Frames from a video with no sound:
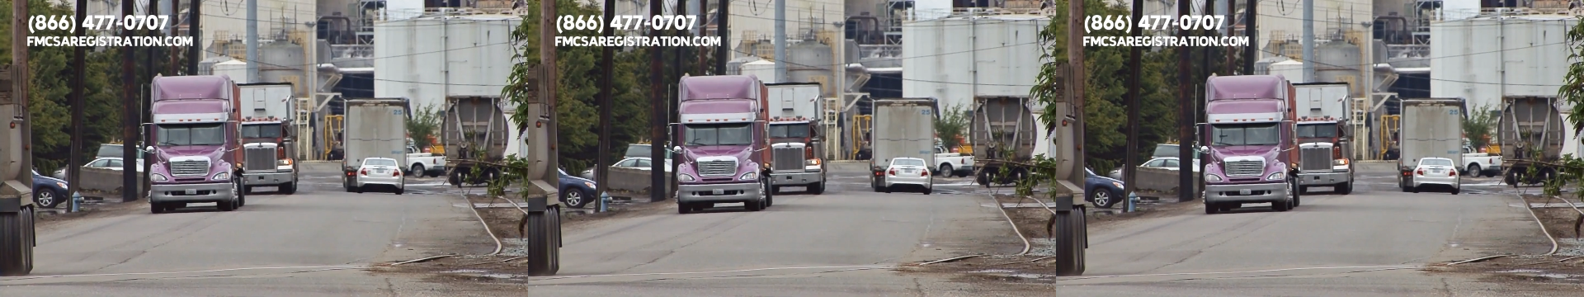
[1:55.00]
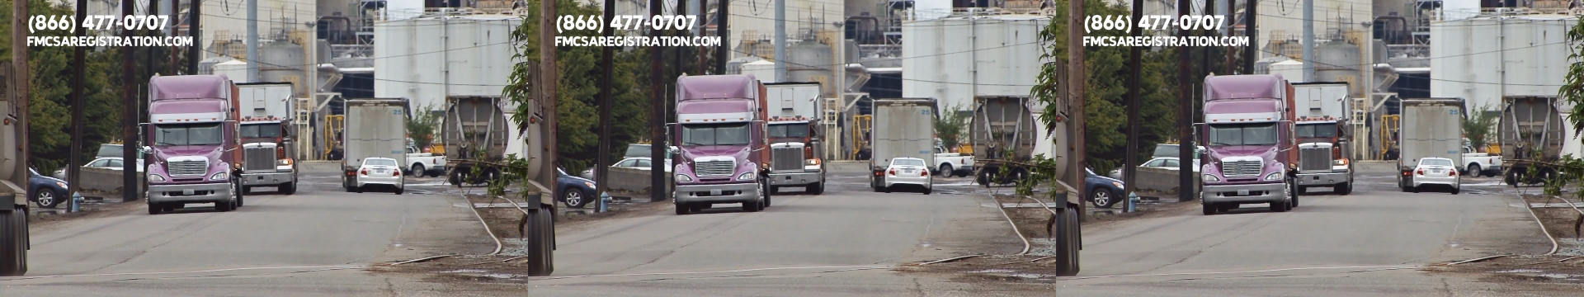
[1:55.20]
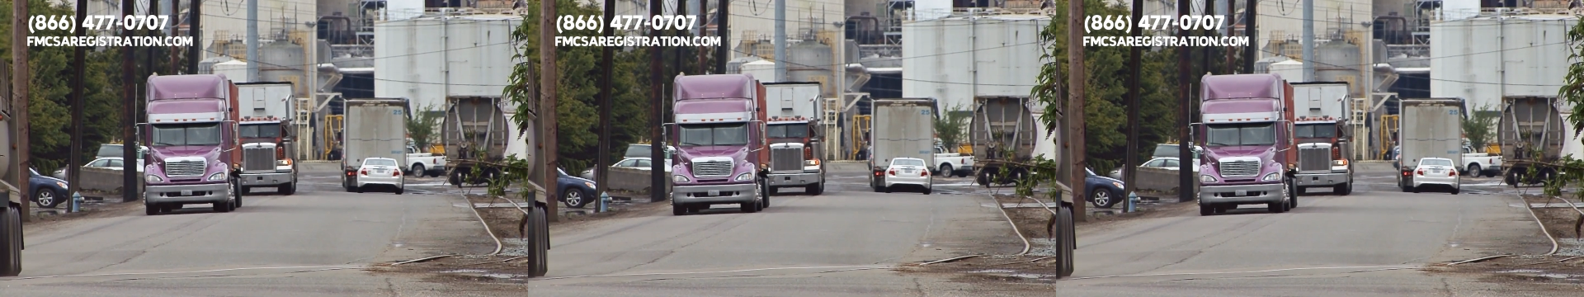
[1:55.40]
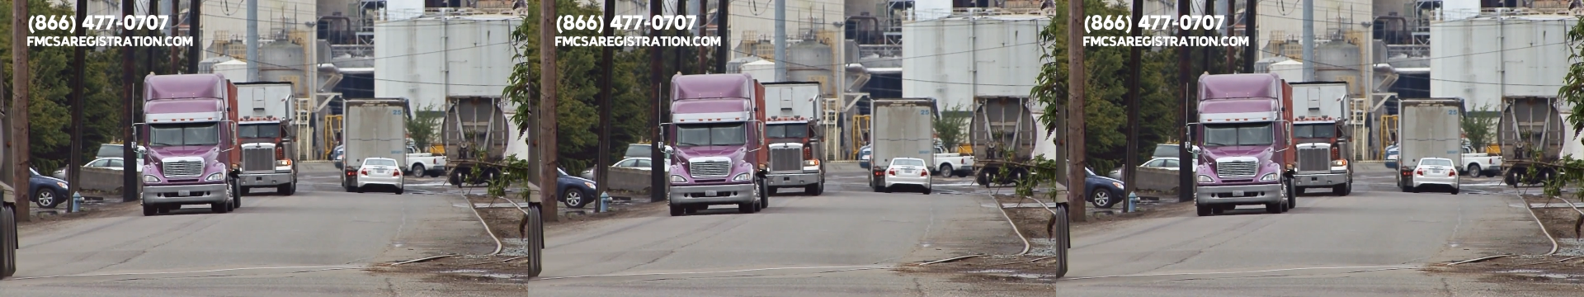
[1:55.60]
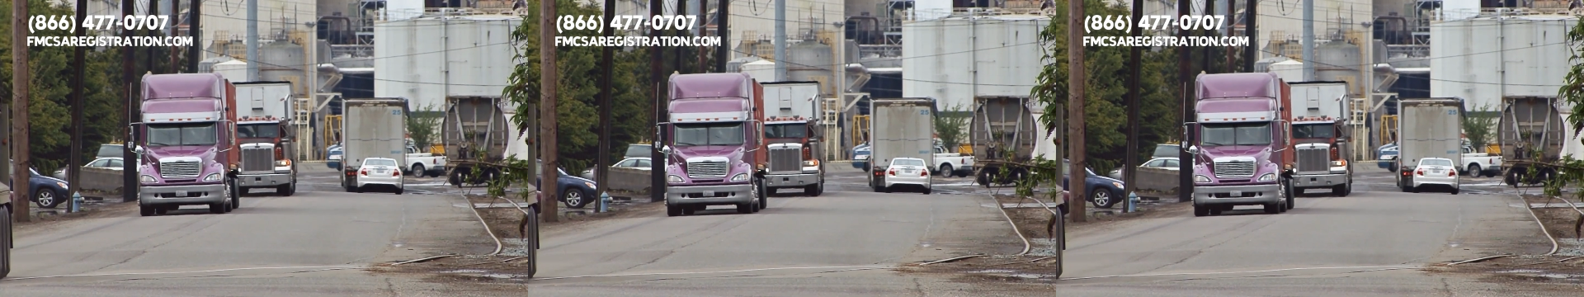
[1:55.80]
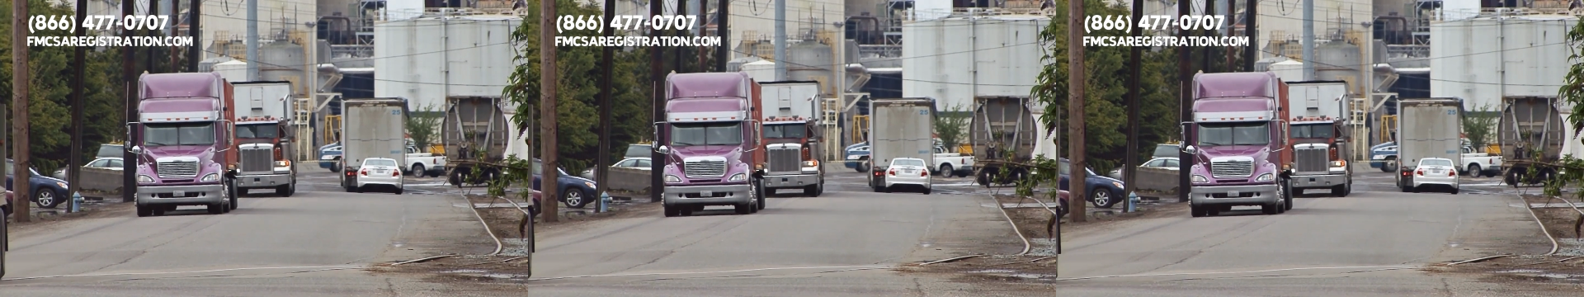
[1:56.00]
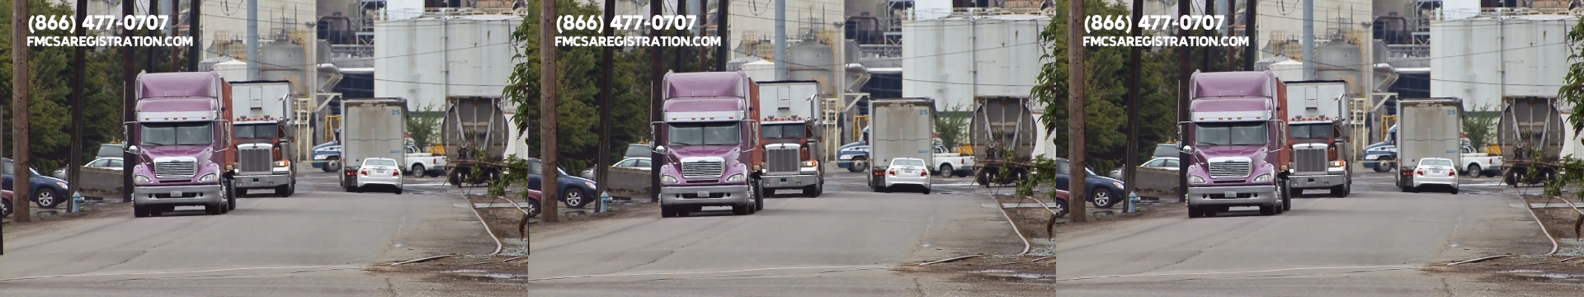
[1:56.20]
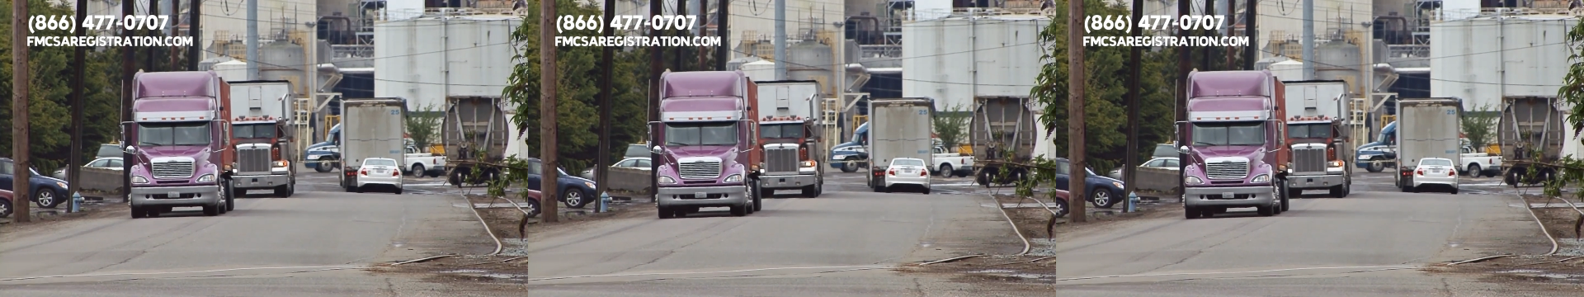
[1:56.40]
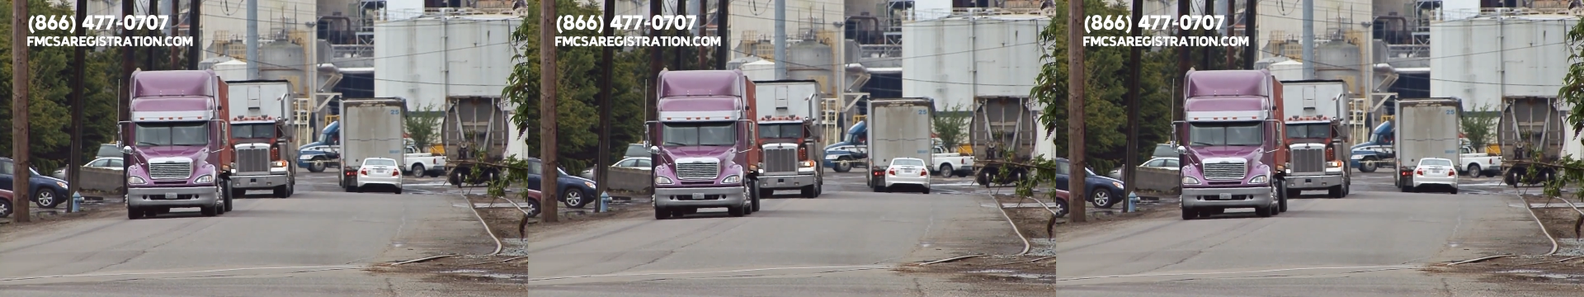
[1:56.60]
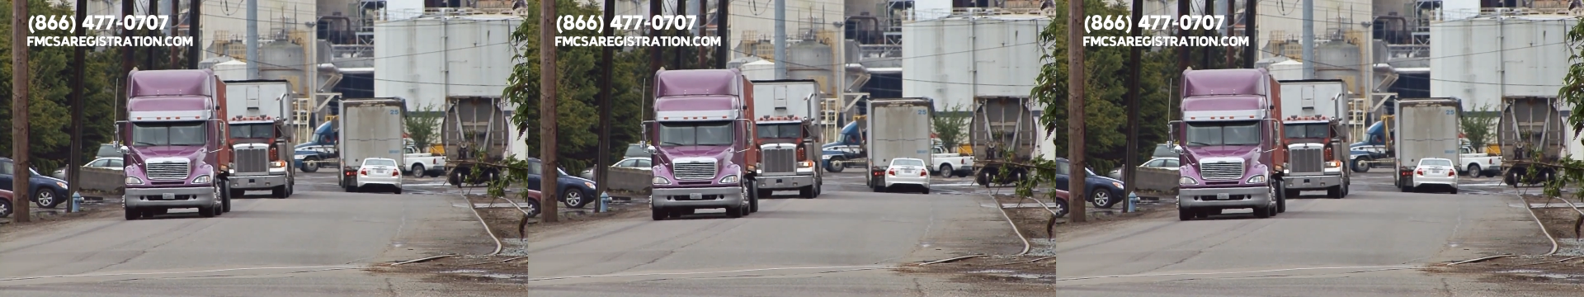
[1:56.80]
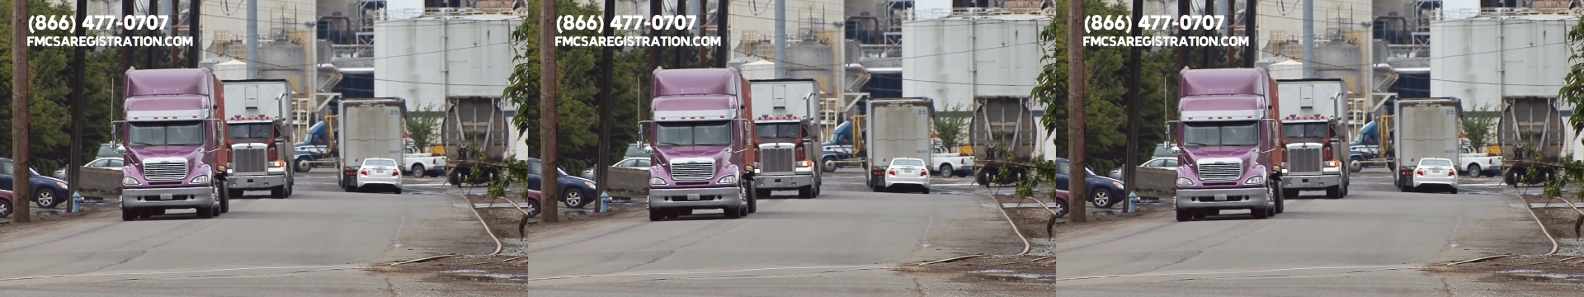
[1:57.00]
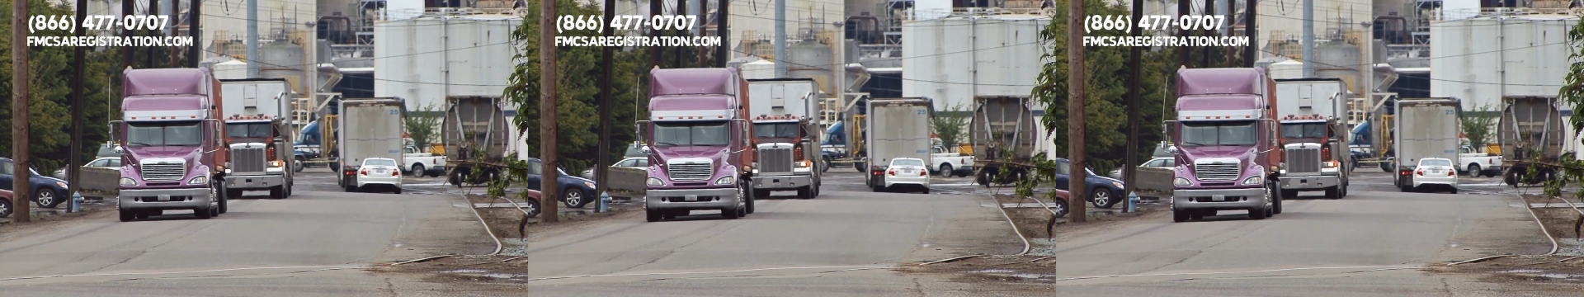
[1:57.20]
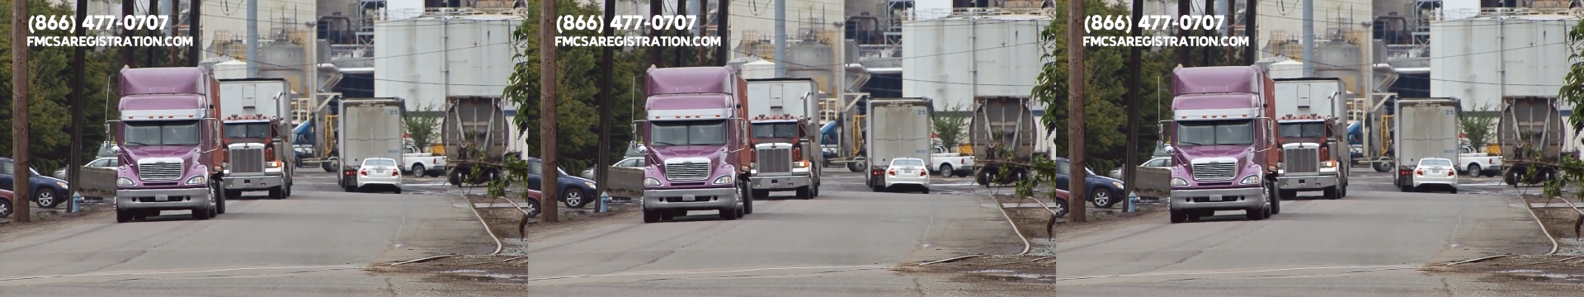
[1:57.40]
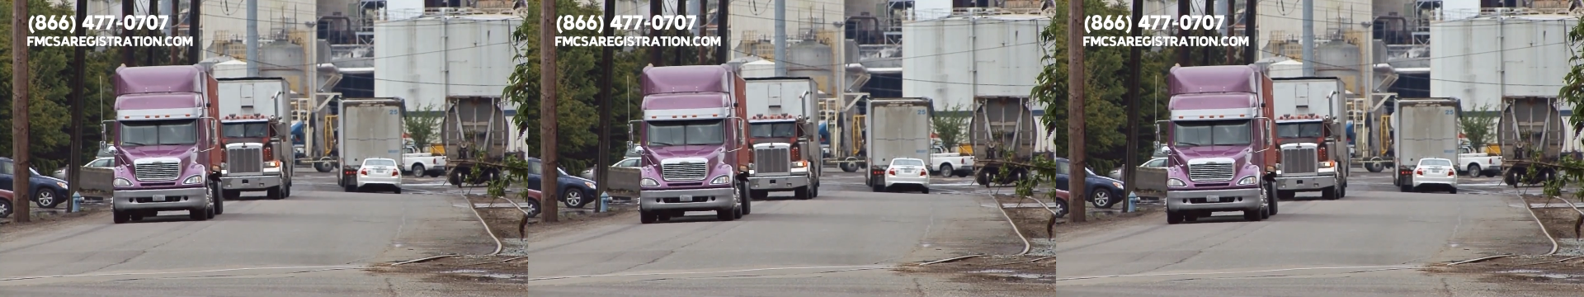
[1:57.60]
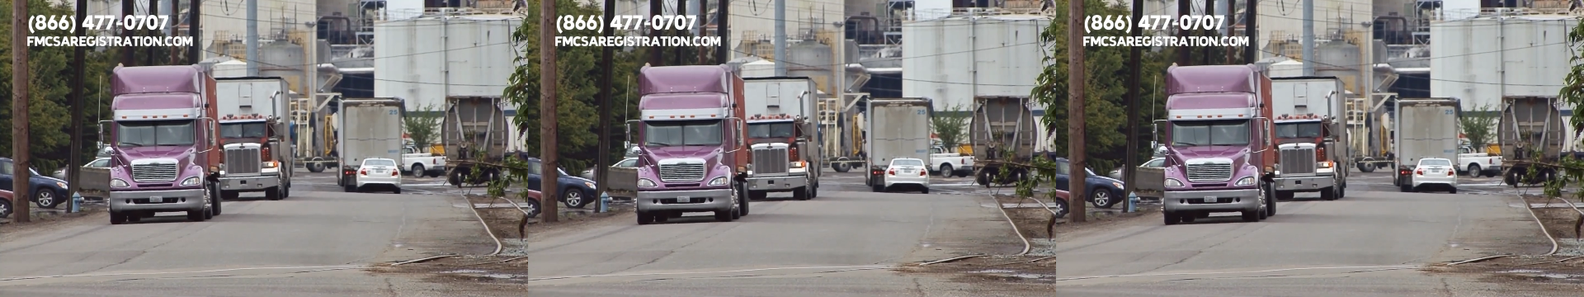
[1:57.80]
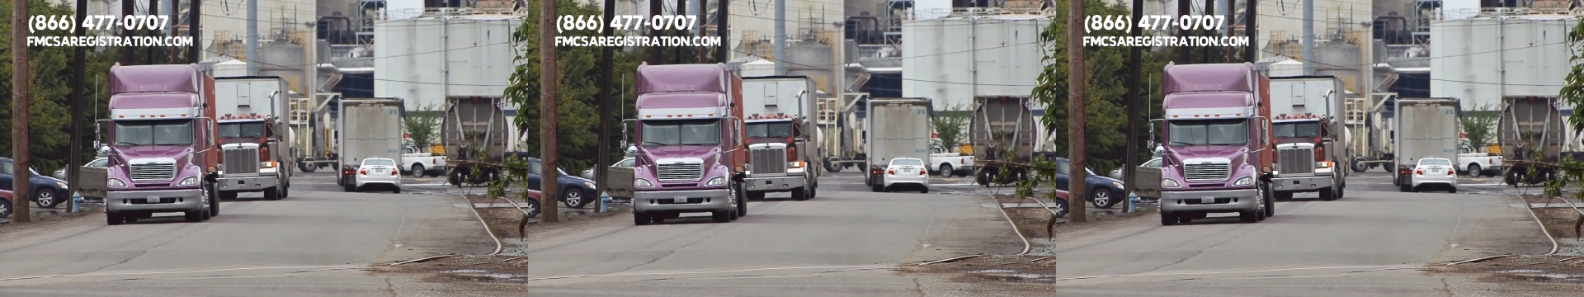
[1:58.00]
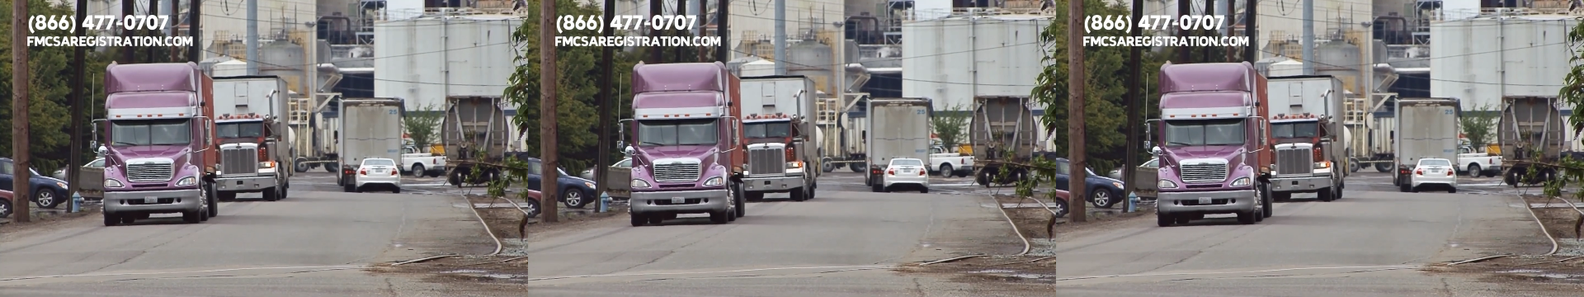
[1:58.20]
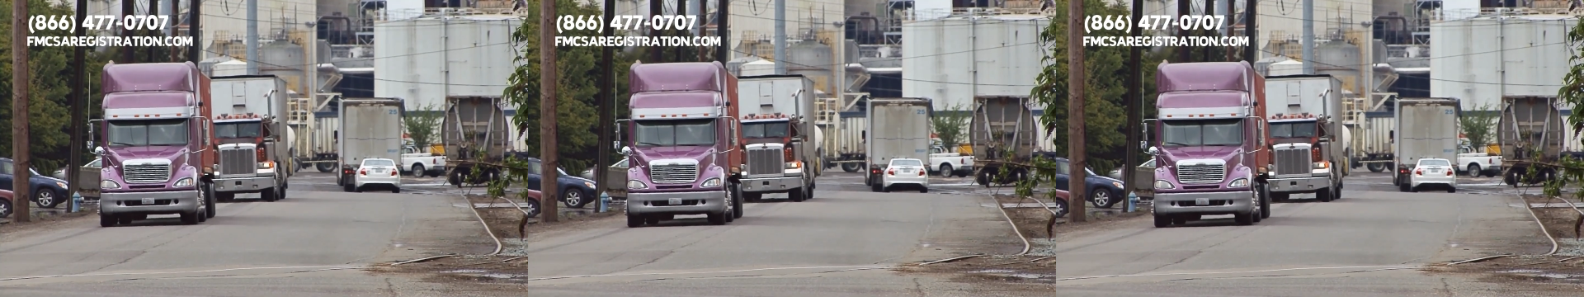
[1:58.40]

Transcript: Nobody's mouth can be seen.